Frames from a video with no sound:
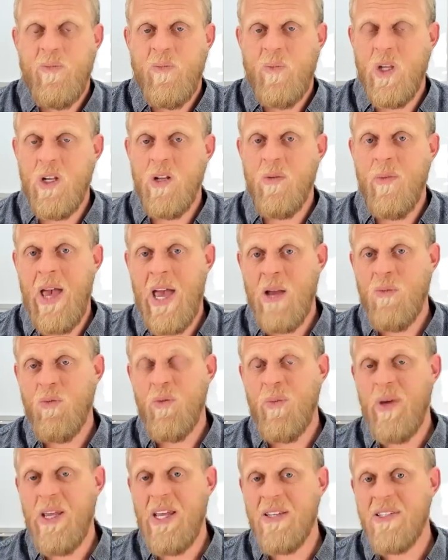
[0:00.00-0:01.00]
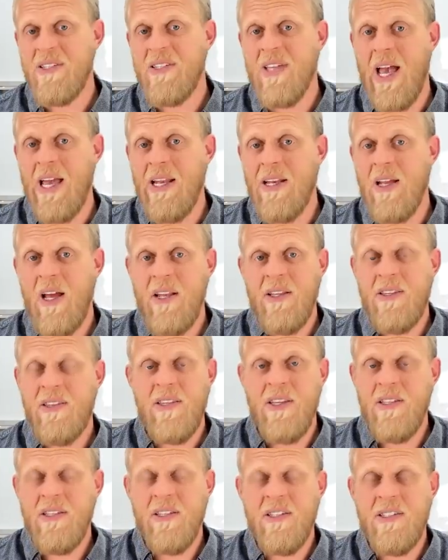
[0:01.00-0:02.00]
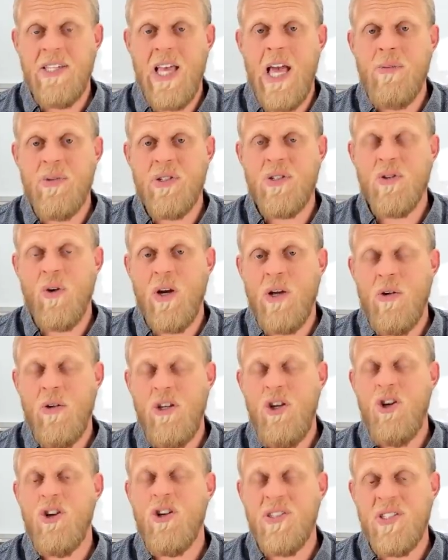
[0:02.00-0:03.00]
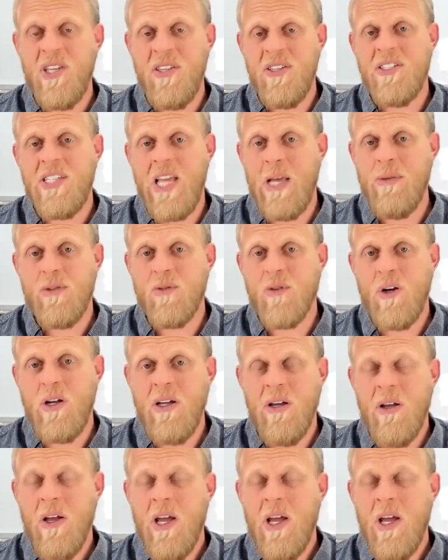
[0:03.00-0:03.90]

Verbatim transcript: the demand would be insane. And the same story, you can see the same story